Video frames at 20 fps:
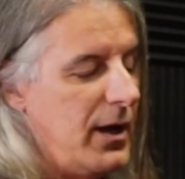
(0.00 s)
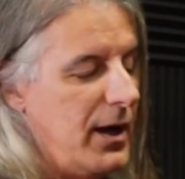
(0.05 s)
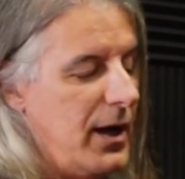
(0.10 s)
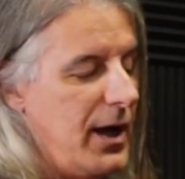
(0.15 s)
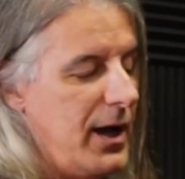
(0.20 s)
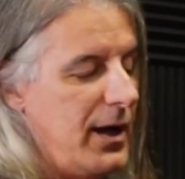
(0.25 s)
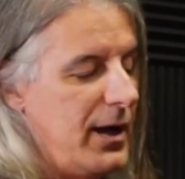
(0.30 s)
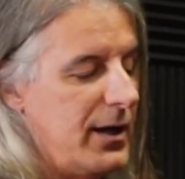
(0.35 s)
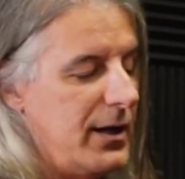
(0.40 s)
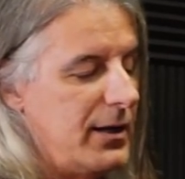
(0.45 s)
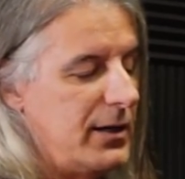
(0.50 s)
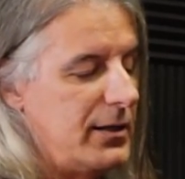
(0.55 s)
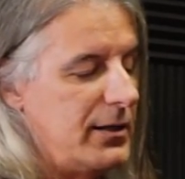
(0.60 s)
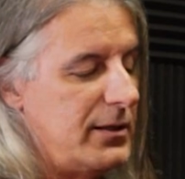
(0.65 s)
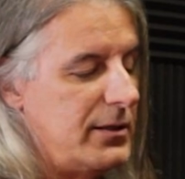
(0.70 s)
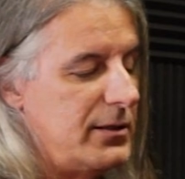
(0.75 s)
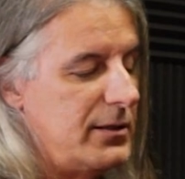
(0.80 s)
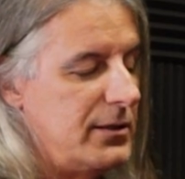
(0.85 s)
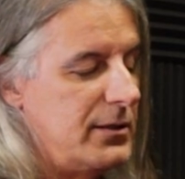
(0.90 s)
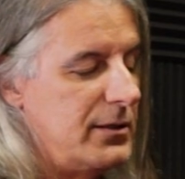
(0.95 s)
uh,
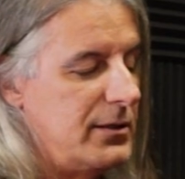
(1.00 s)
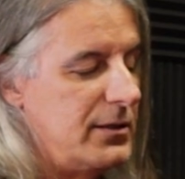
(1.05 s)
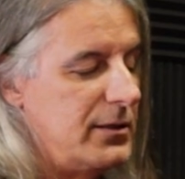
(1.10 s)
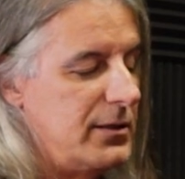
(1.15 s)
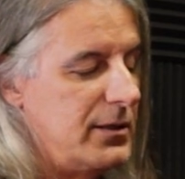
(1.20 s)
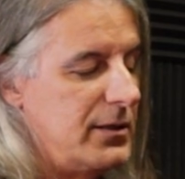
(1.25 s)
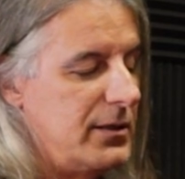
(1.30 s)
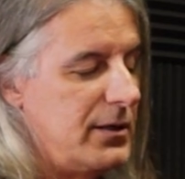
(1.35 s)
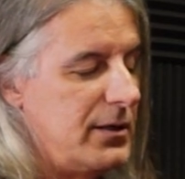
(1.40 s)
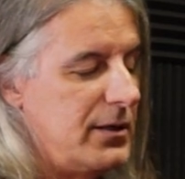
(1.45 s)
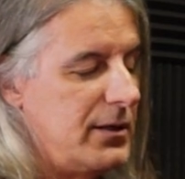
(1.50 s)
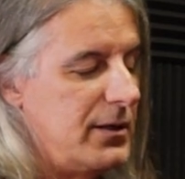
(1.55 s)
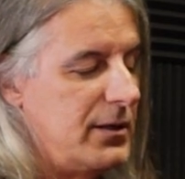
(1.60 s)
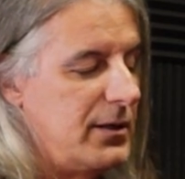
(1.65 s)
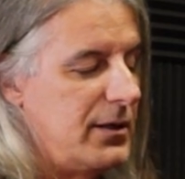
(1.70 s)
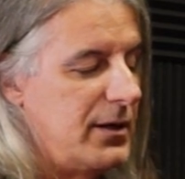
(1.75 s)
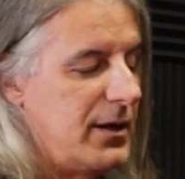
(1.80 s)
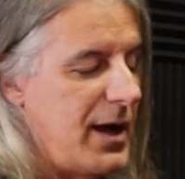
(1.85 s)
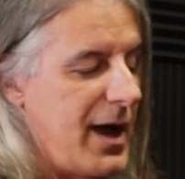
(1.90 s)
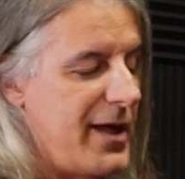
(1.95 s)

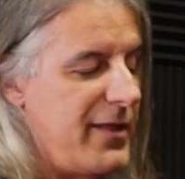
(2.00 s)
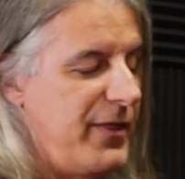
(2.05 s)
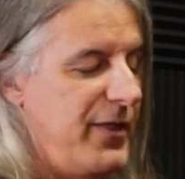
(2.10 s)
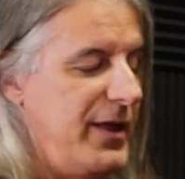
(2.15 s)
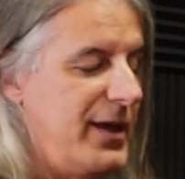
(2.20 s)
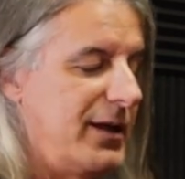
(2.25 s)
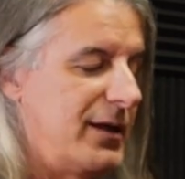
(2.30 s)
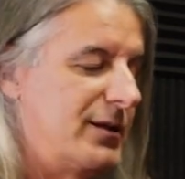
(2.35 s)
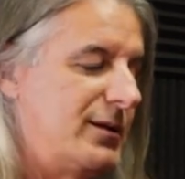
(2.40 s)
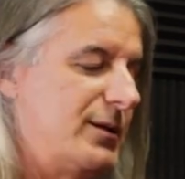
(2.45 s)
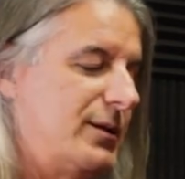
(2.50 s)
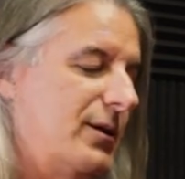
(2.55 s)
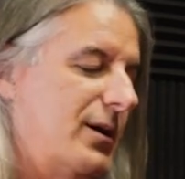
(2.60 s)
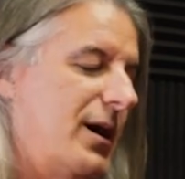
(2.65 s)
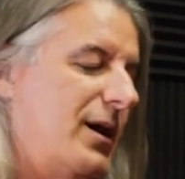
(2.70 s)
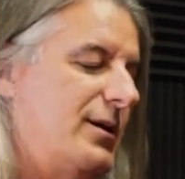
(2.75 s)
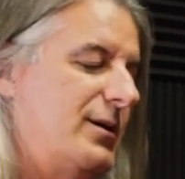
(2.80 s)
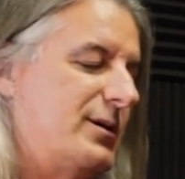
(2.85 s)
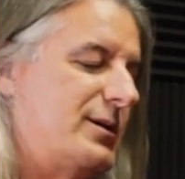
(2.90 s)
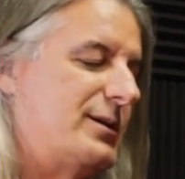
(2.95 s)
I think to
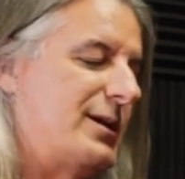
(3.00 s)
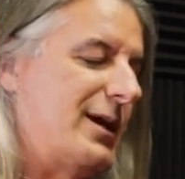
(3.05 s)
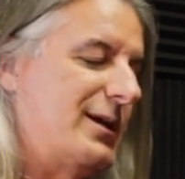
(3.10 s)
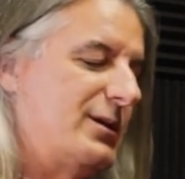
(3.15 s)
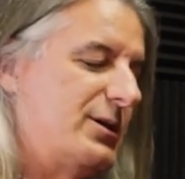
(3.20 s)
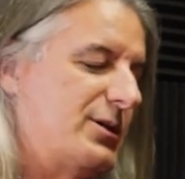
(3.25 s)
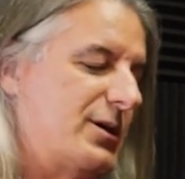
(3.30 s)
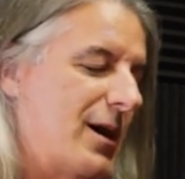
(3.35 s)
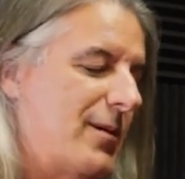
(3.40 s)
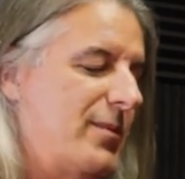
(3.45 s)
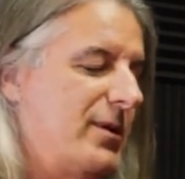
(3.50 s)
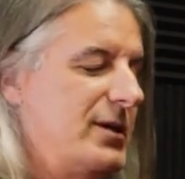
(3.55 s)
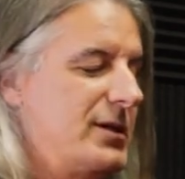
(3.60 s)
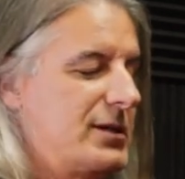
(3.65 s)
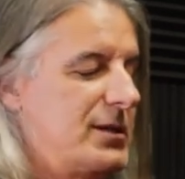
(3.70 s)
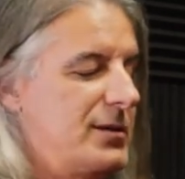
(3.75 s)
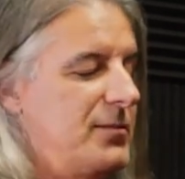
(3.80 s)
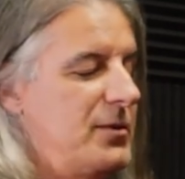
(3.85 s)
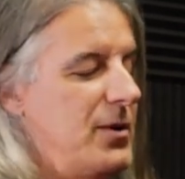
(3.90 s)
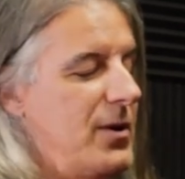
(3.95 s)
understand
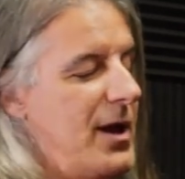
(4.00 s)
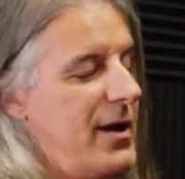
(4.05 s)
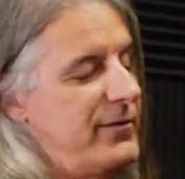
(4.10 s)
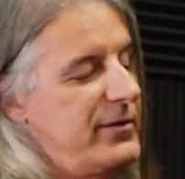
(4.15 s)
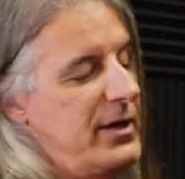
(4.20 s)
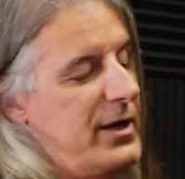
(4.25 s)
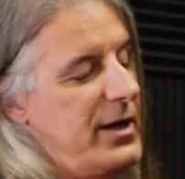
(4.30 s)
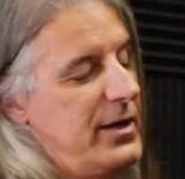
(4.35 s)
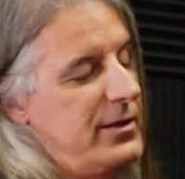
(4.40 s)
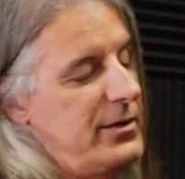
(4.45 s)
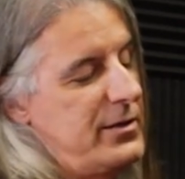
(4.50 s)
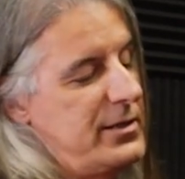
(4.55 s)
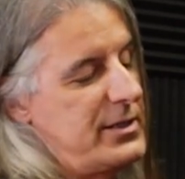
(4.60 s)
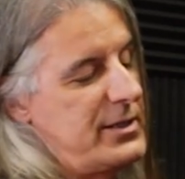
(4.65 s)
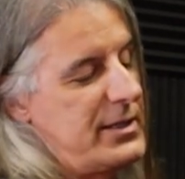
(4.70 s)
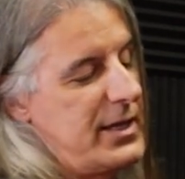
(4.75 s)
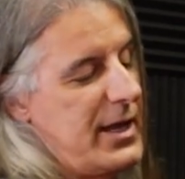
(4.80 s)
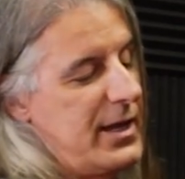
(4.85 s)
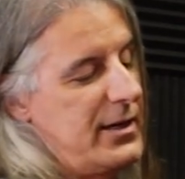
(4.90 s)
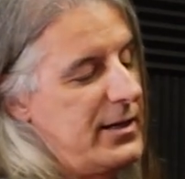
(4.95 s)
shamanism, you have to
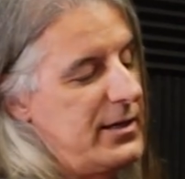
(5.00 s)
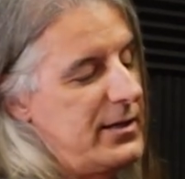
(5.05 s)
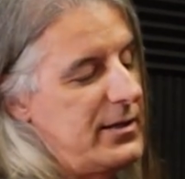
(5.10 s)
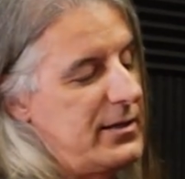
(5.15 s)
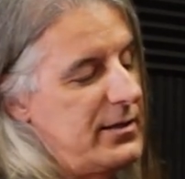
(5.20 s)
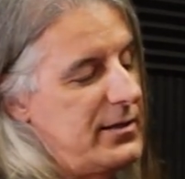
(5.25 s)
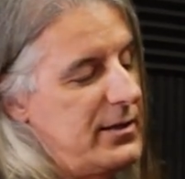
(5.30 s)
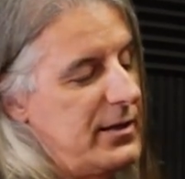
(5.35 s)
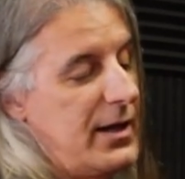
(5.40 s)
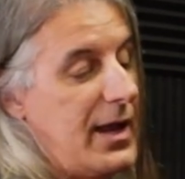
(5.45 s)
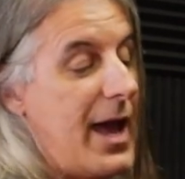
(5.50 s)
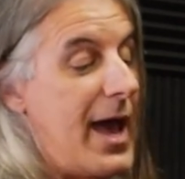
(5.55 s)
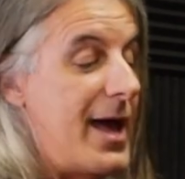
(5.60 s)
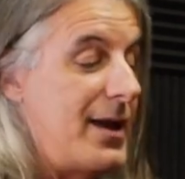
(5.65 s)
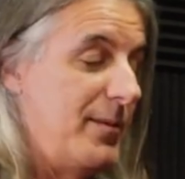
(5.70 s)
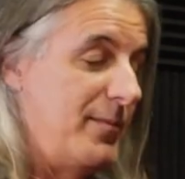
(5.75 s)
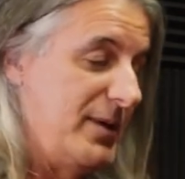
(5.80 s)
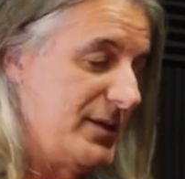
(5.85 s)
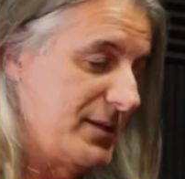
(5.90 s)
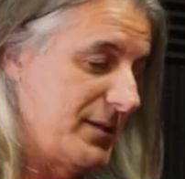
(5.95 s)
understand
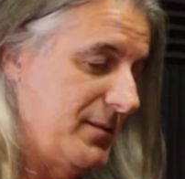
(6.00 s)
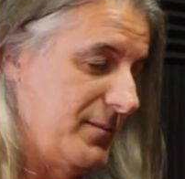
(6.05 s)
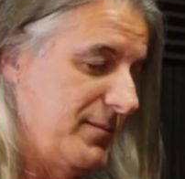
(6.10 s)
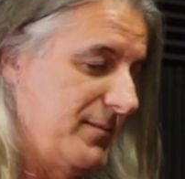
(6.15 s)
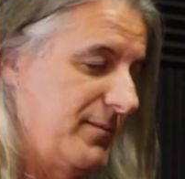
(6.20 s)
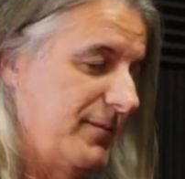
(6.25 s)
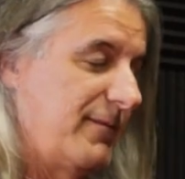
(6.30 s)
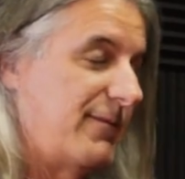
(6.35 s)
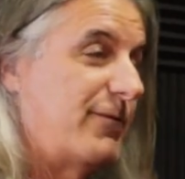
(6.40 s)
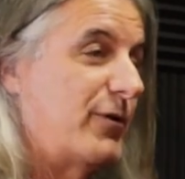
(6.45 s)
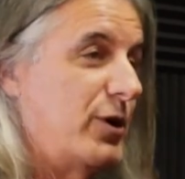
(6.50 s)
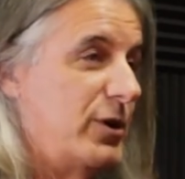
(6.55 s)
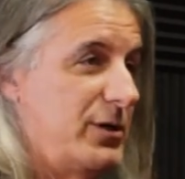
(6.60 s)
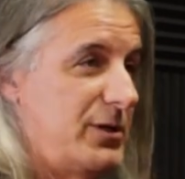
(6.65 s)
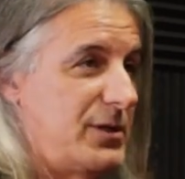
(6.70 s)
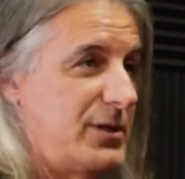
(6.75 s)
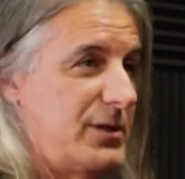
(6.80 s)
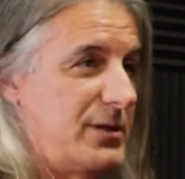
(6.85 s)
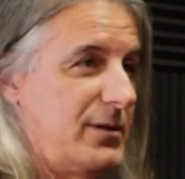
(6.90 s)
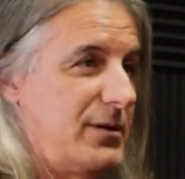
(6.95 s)
animism 1st mm
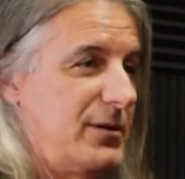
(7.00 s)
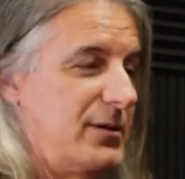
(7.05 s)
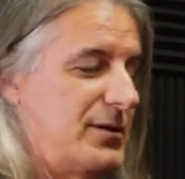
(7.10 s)
-hmm.